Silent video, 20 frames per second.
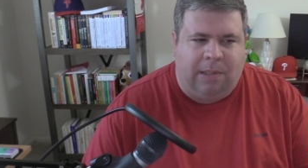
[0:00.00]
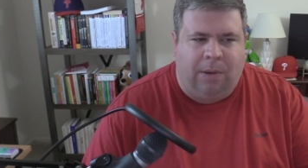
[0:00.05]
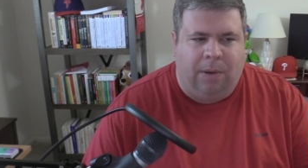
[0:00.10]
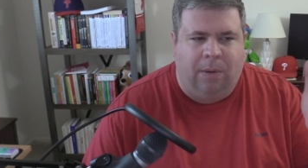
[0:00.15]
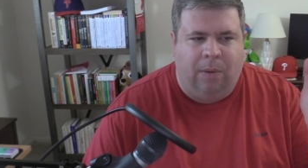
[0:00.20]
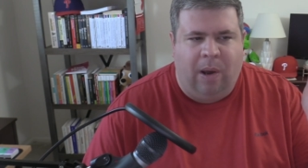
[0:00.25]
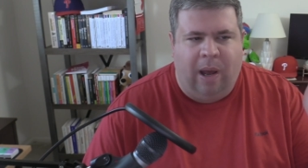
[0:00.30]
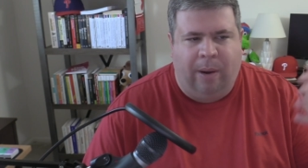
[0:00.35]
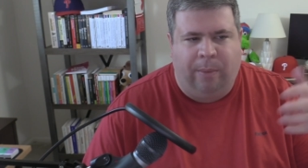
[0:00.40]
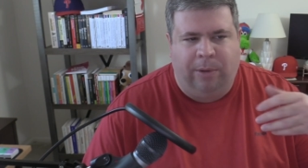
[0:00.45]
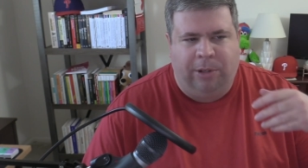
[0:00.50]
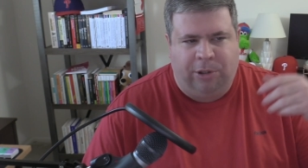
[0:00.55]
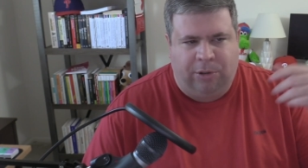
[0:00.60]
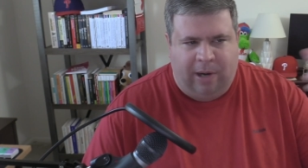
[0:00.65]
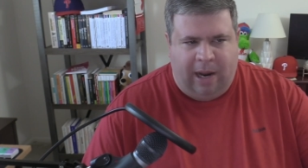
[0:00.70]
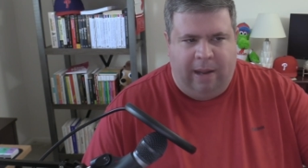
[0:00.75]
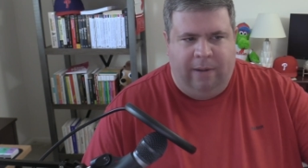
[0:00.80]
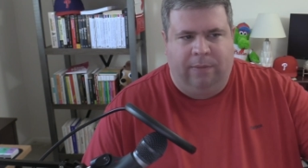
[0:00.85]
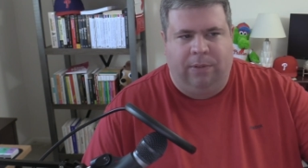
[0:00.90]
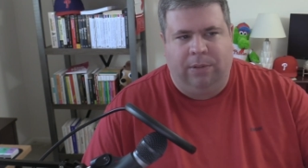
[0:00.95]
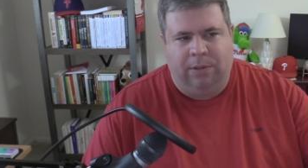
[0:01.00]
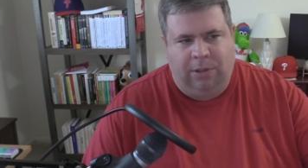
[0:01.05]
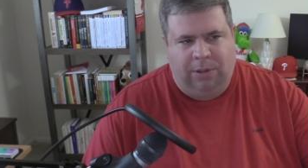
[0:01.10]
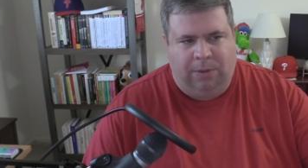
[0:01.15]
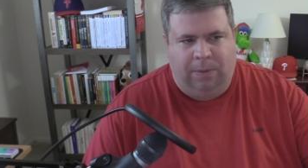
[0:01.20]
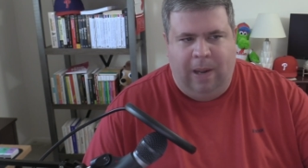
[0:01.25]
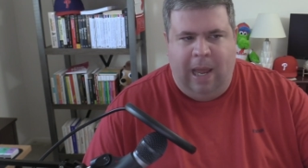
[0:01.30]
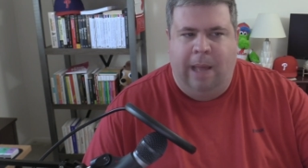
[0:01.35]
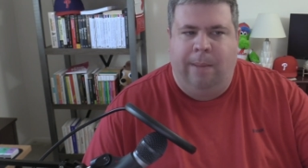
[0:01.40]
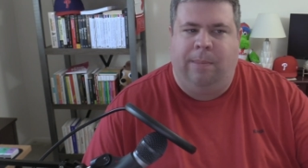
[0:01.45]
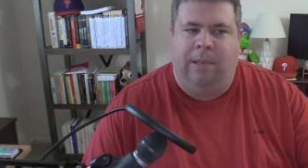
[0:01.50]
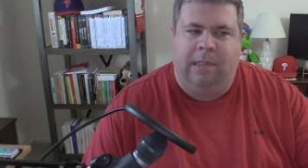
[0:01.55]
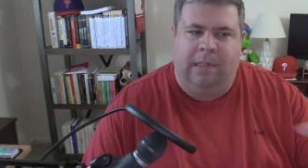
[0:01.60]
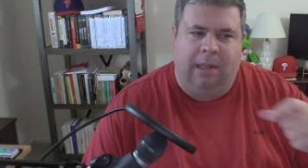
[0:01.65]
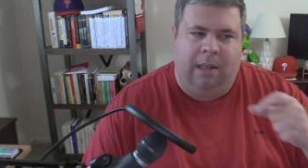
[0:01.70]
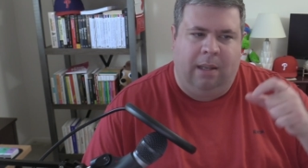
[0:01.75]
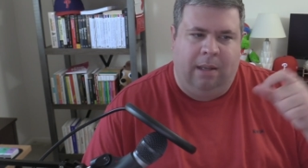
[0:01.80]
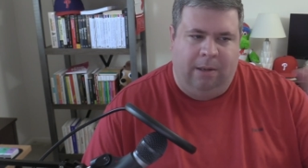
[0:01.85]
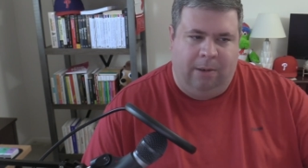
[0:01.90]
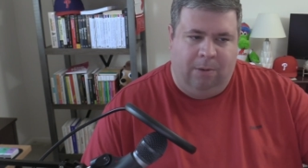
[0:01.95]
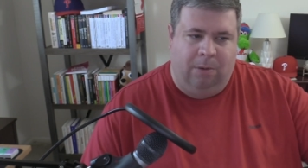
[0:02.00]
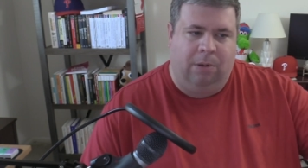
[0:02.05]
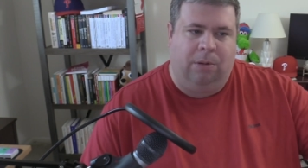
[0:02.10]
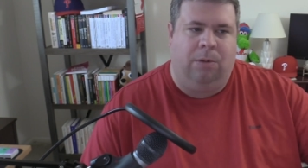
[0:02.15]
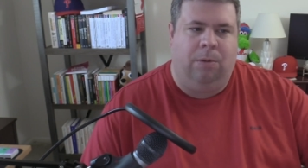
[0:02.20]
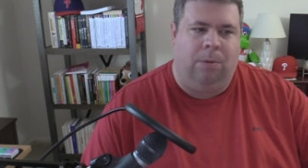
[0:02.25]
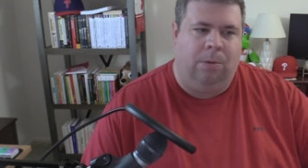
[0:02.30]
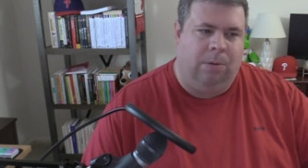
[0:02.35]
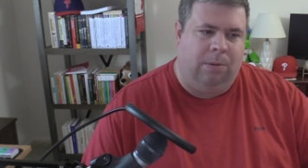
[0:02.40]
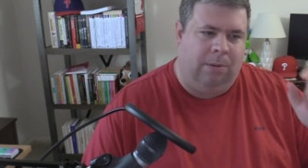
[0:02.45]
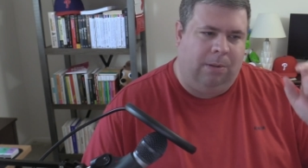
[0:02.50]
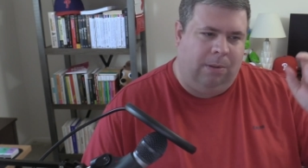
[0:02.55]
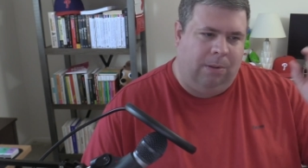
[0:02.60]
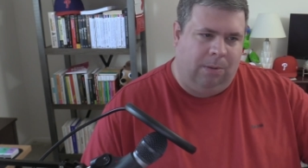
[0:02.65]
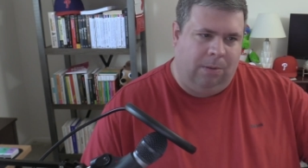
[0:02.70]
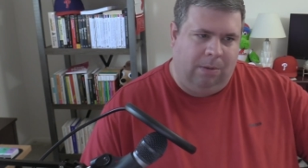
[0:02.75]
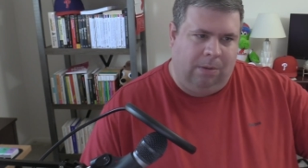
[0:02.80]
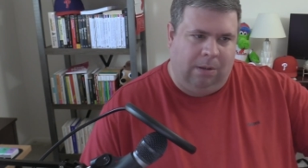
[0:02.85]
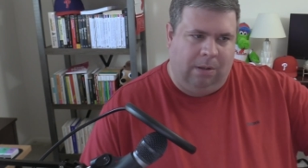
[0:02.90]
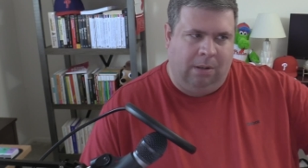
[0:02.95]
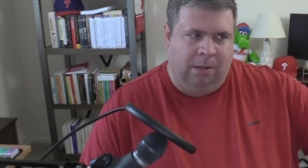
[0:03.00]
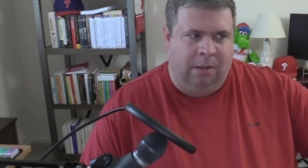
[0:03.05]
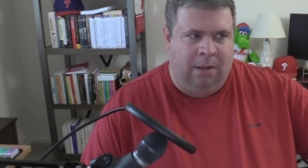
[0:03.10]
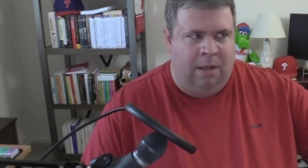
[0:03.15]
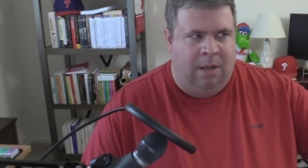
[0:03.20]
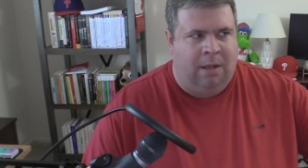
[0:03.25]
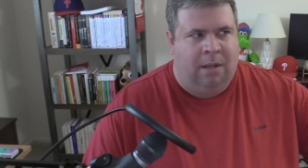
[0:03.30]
So I would travel to Amazon or Google or